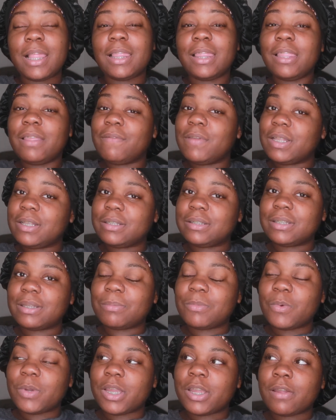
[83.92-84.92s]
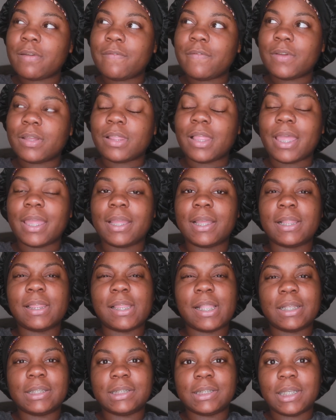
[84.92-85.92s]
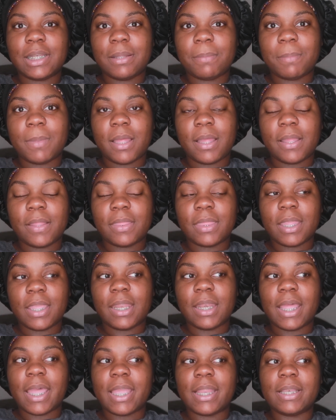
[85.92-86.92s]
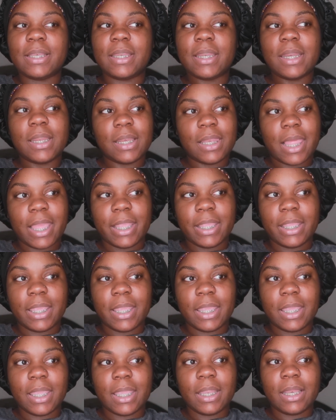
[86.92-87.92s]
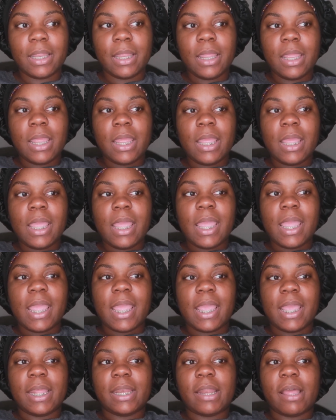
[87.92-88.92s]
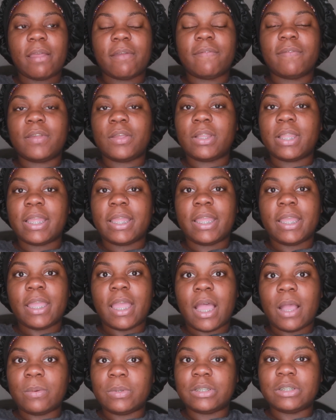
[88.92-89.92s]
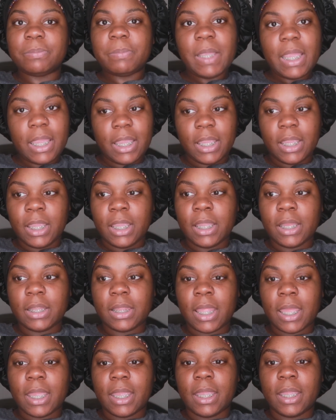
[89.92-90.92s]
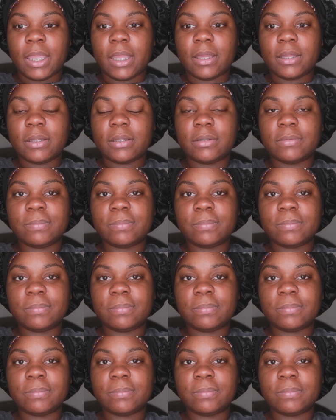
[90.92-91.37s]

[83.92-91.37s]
living somewhere for like less than a month and I didn't like it and I felt like I was paying like